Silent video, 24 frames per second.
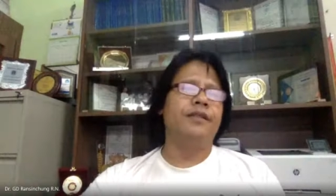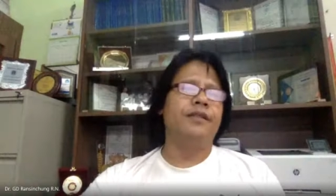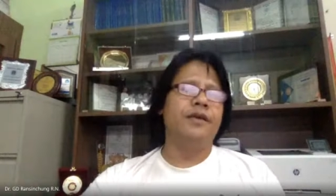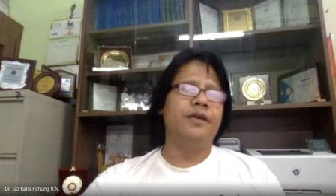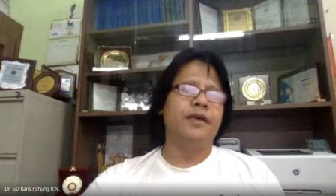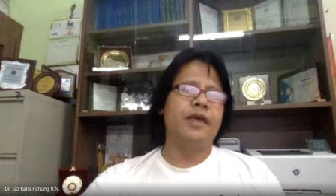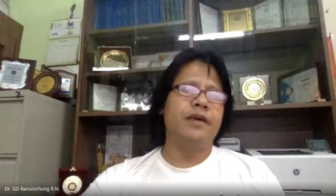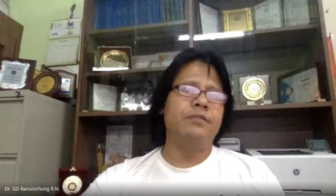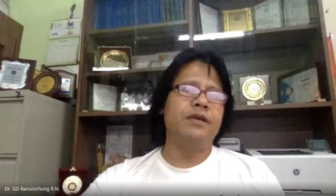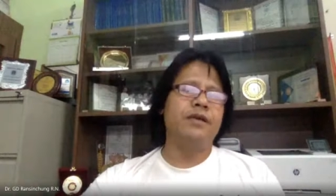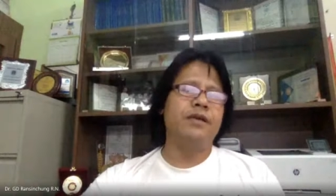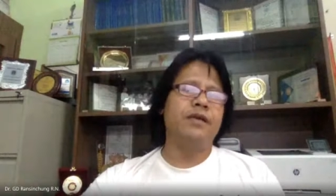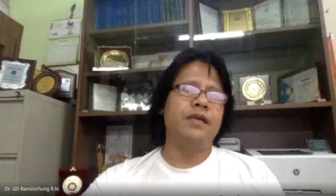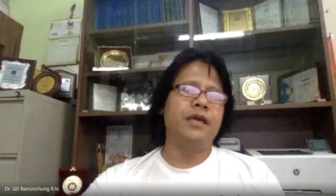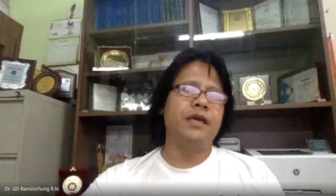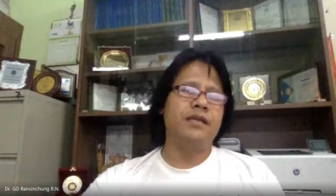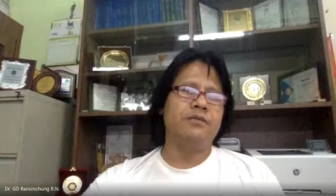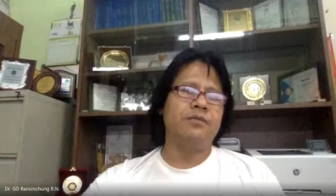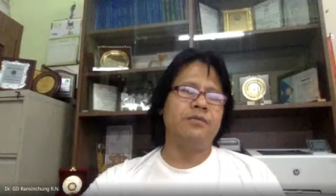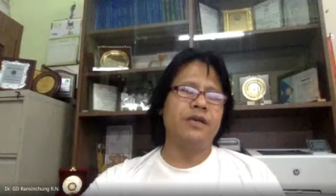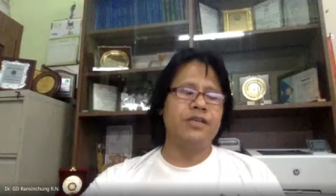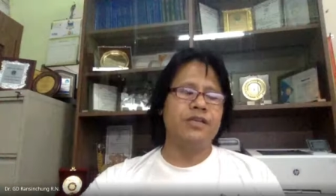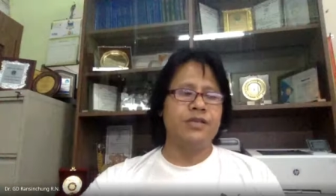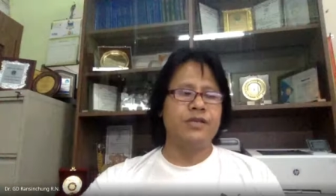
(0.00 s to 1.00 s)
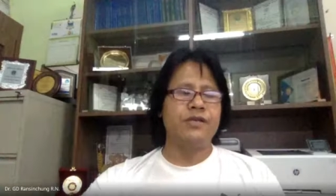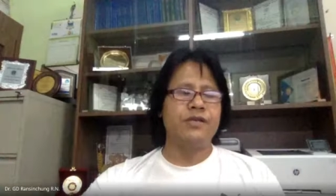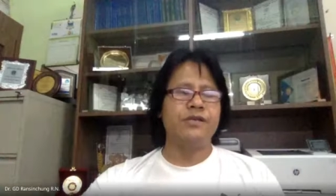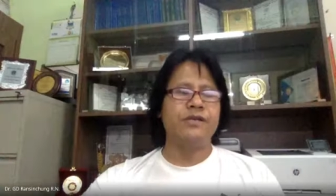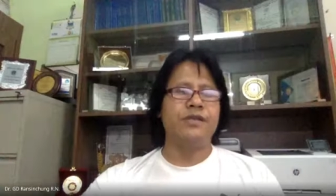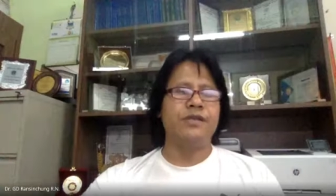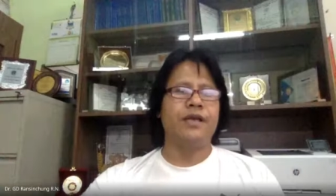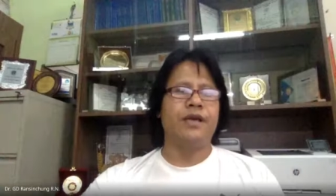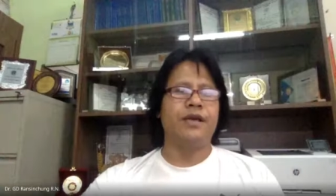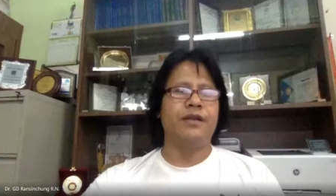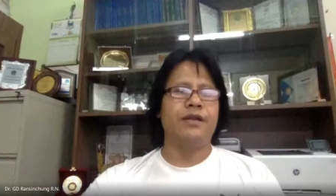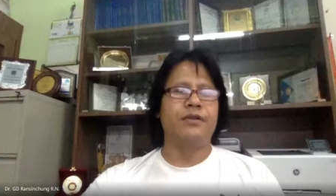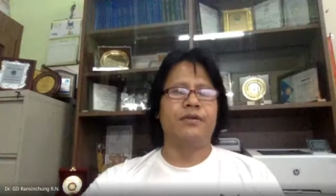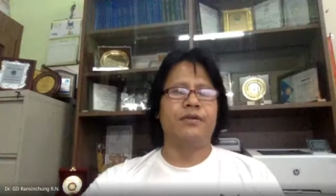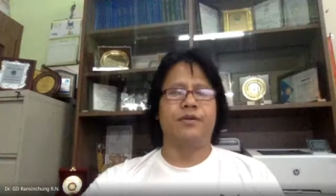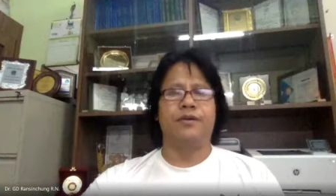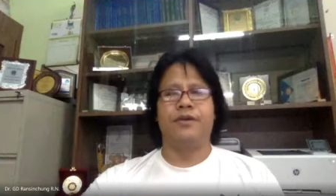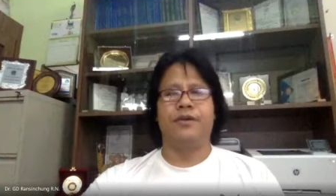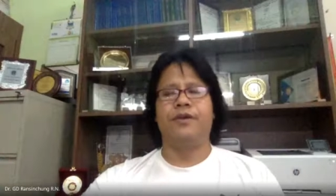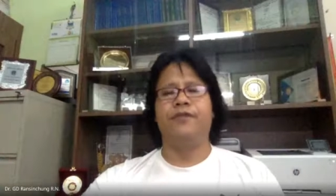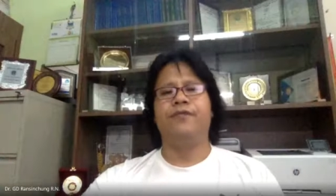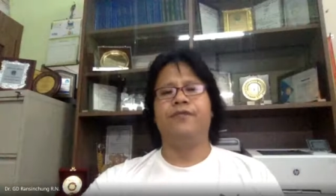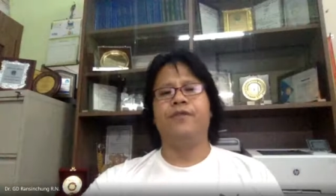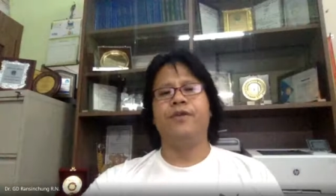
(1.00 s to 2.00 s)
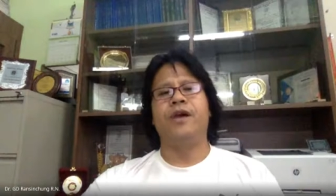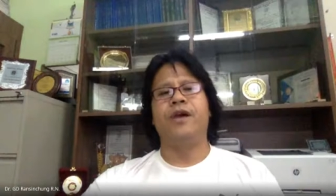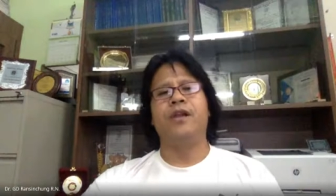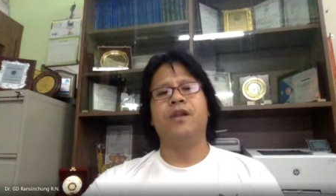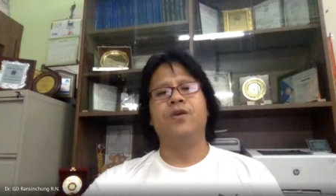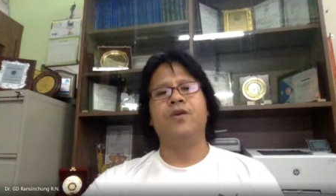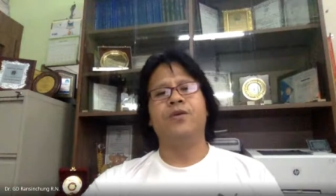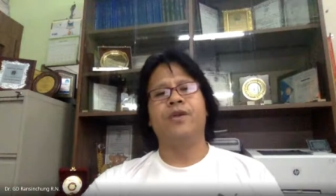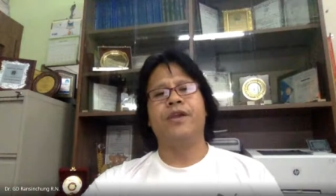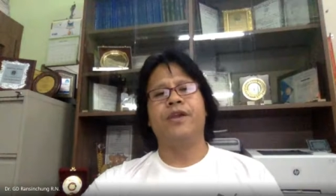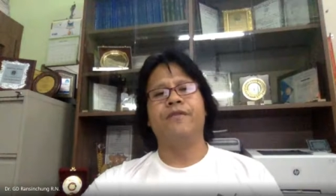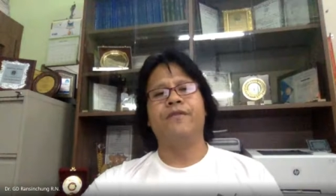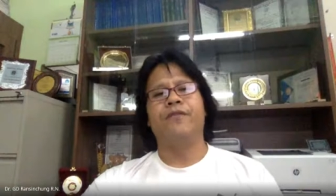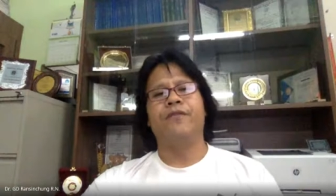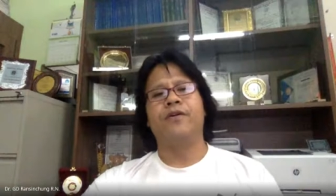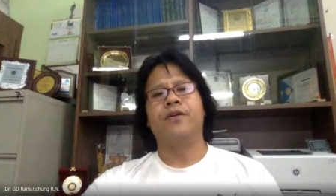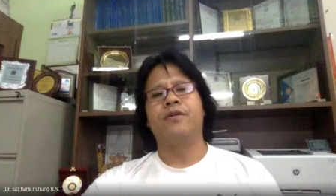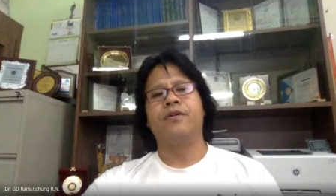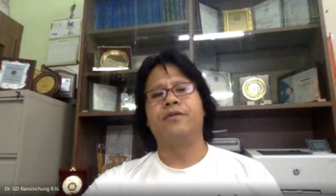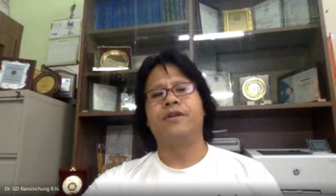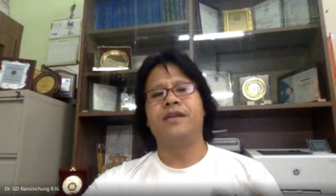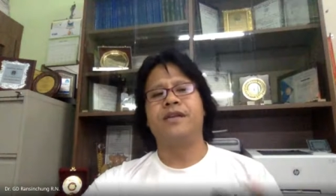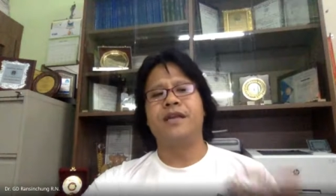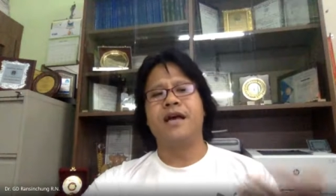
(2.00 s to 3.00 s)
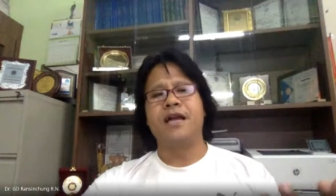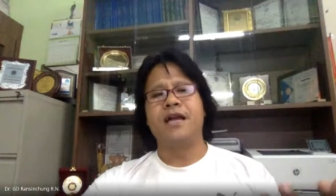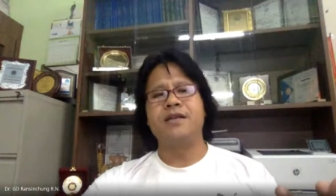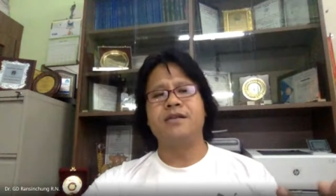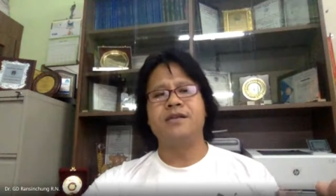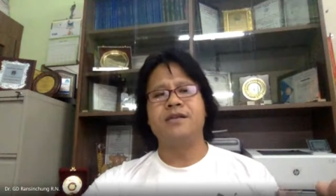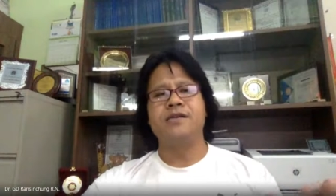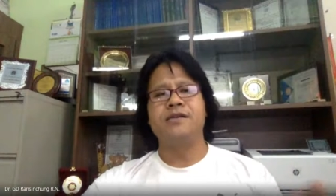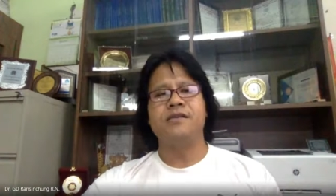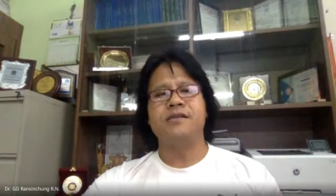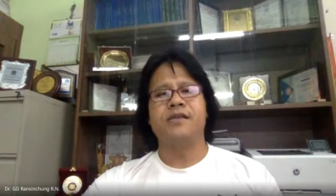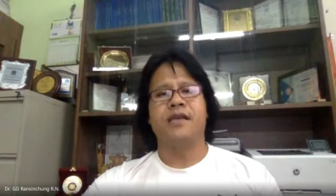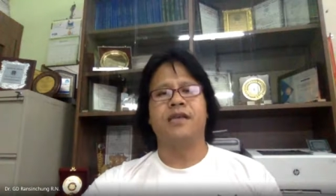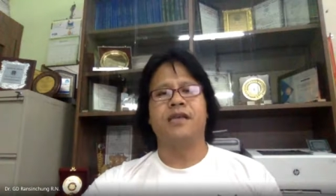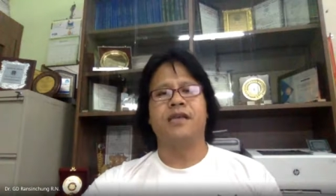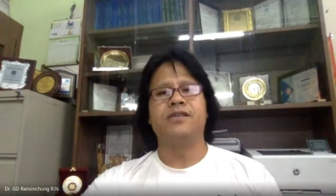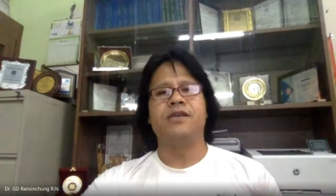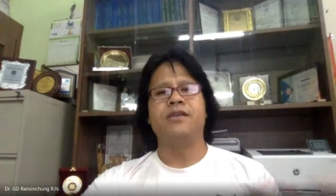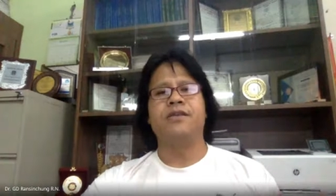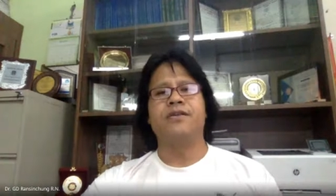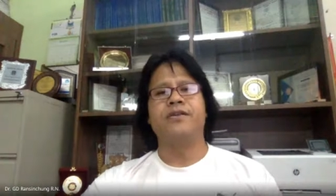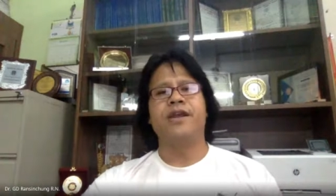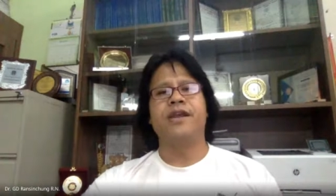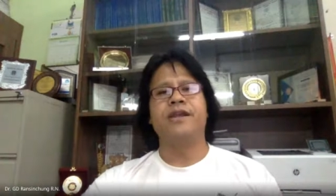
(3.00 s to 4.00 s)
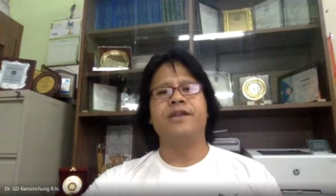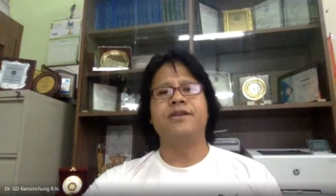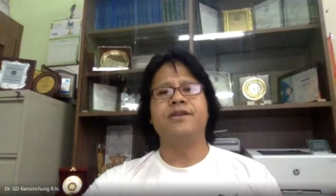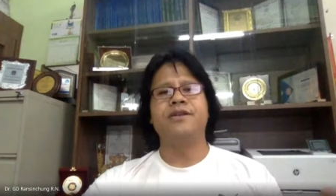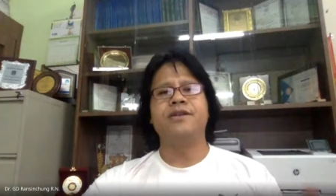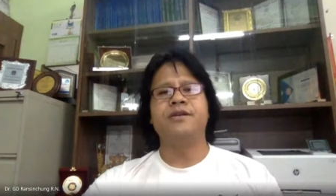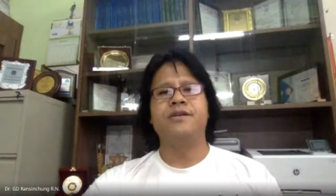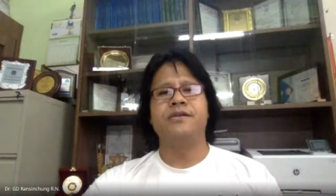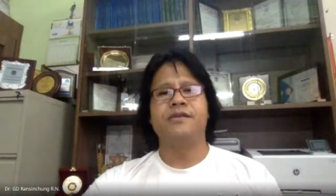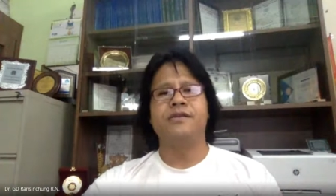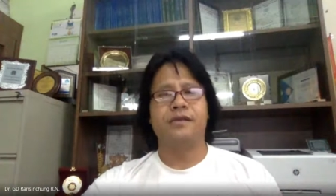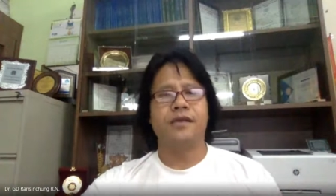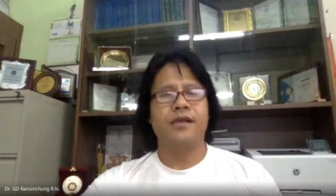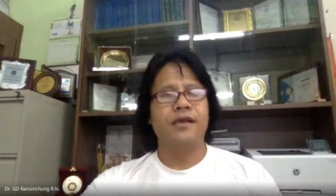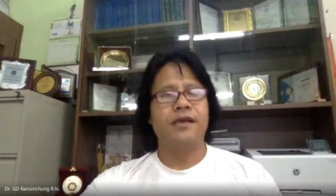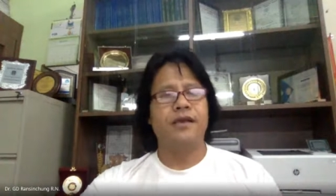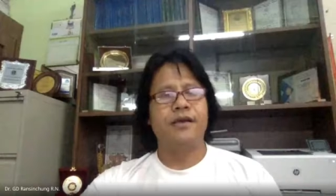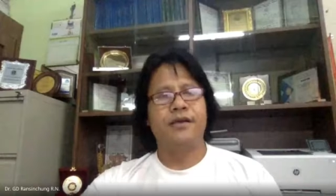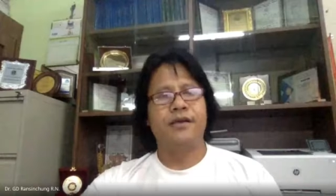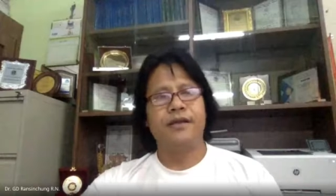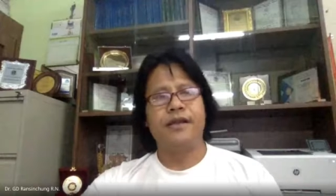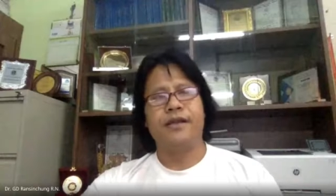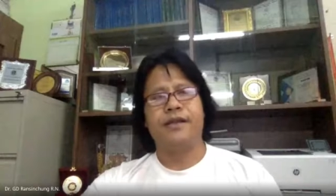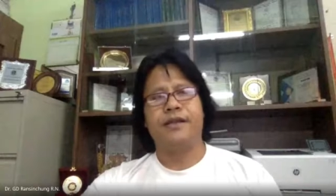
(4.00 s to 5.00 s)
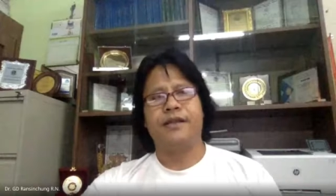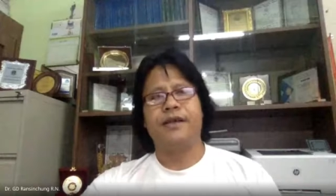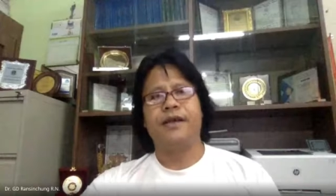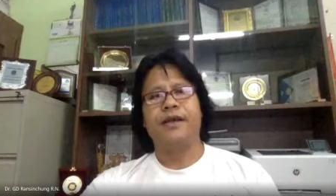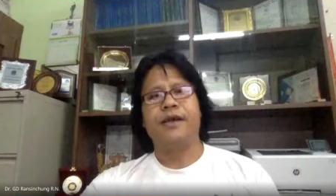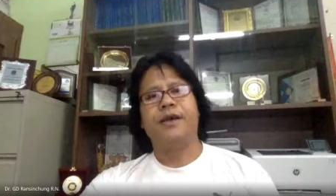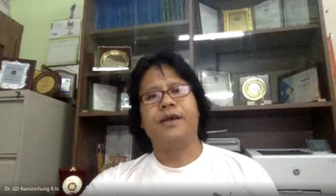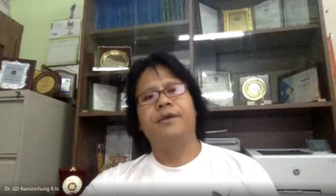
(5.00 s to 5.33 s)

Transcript: chemical admixtures that if we are looking for retarders, accelerators, right?